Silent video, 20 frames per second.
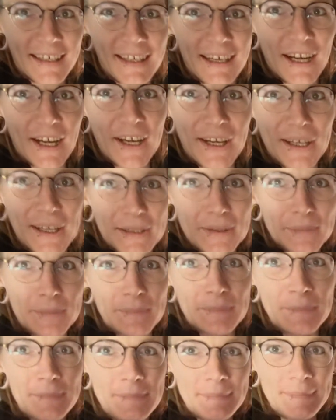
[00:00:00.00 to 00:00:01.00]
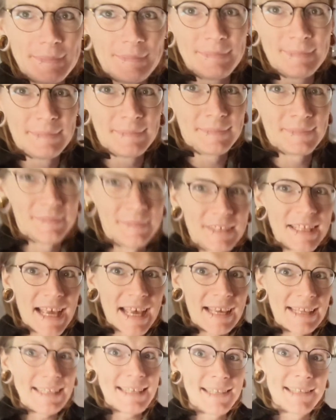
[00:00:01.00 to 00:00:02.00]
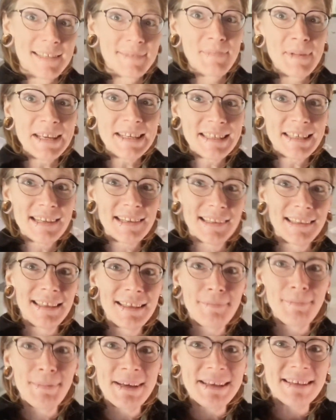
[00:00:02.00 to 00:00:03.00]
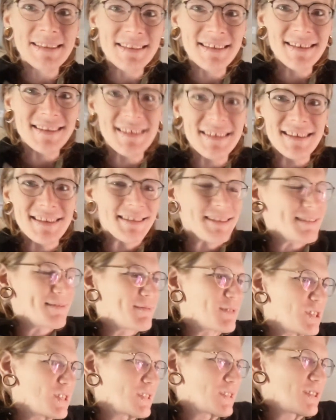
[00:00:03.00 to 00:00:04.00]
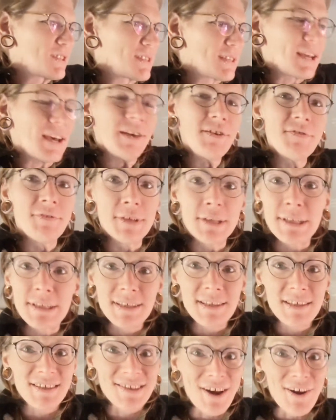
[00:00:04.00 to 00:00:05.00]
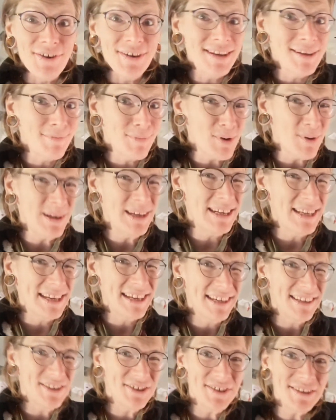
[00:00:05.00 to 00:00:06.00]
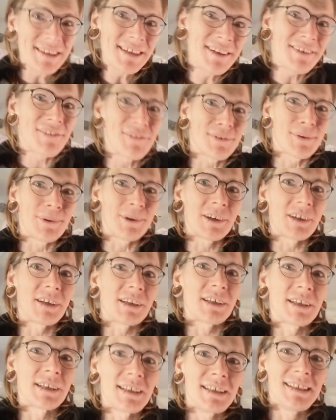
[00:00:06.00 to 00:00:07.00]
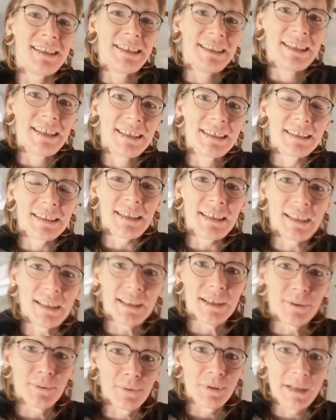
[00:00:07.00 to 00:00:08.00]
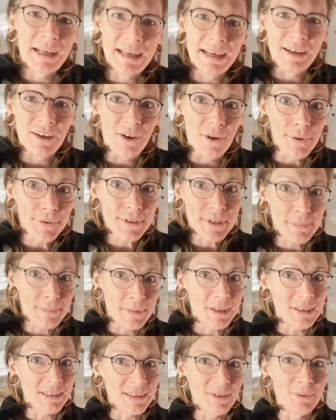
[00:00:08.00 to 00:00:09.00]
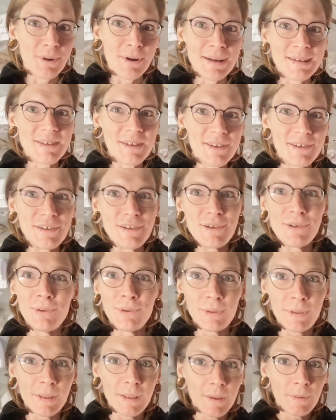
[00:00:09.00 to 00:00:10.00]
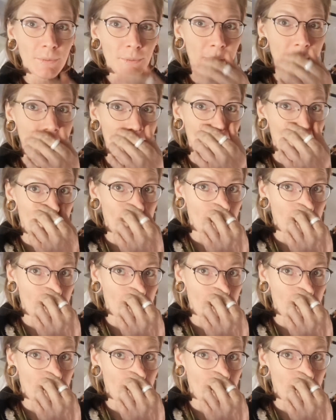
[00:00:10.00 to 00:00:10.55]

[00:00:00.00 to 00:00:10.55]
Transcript: Um, that is basically the basis. It's just kind of a starting point, actually, for what I ultimately want to do with